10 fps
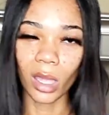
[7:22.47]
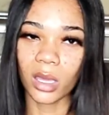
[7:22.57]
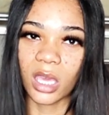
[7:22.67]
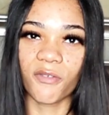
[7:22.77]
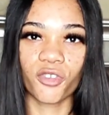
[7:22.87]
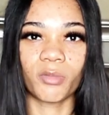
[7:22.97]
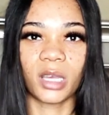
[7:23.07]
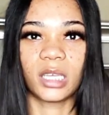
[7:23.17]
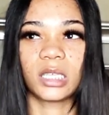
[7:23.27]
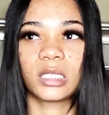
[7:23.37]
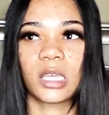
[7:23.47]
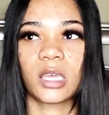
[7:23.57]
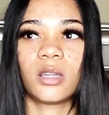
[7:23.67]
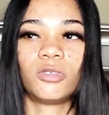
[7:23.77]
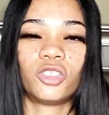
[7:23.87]
even though my guests didn't
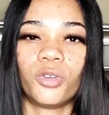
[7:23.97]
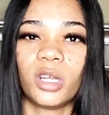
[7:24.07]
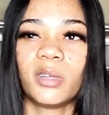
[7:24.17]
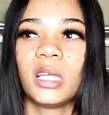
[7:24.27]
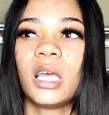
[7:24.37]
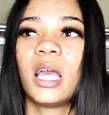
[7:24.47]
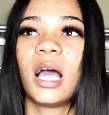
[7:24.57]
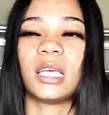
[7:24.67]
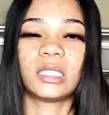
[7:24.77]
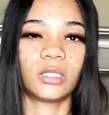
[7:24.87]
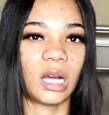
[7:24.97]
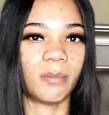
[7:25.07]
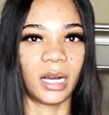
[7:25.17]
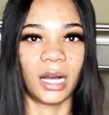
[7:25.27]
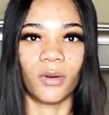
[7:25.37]
end up showing up, I still have
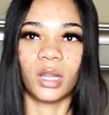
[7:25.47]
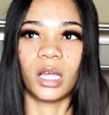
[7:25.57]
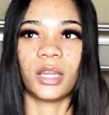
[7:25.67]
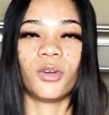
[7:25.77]
my outline.